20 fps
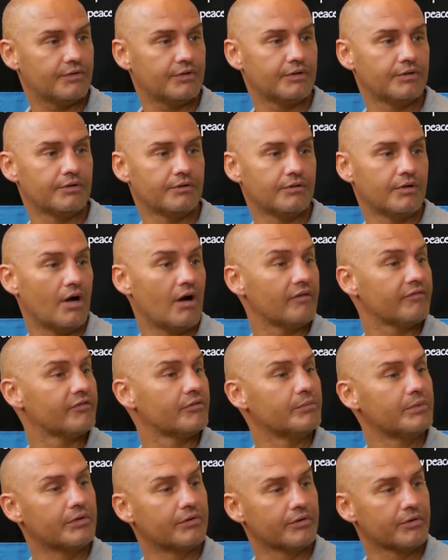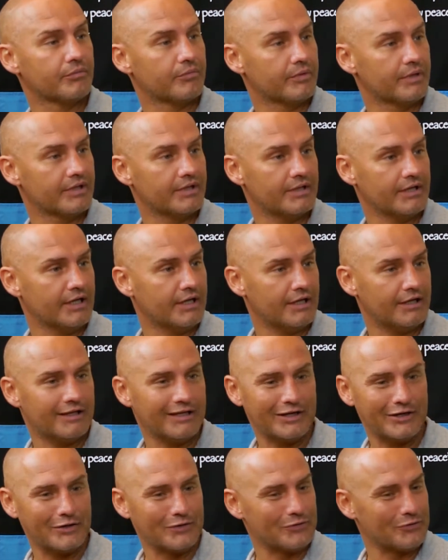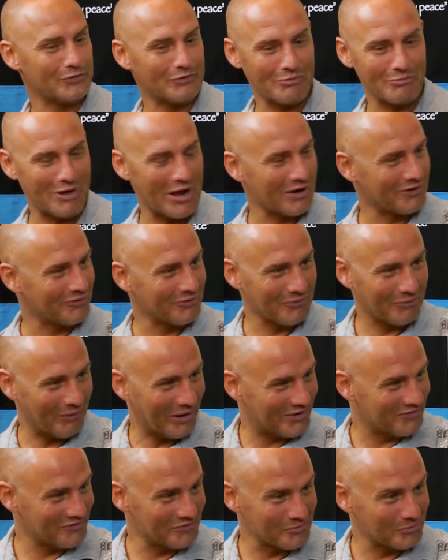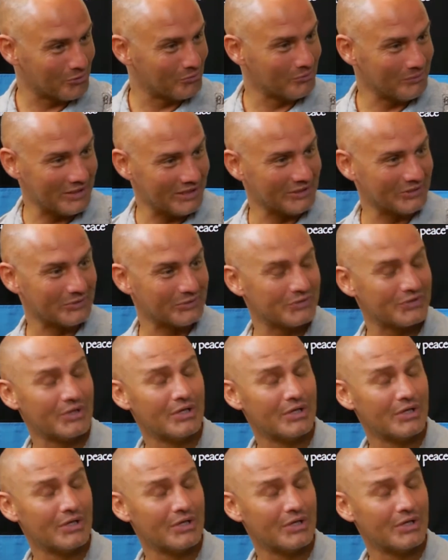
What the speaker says: They're not familiar with anything other than microwavable meals.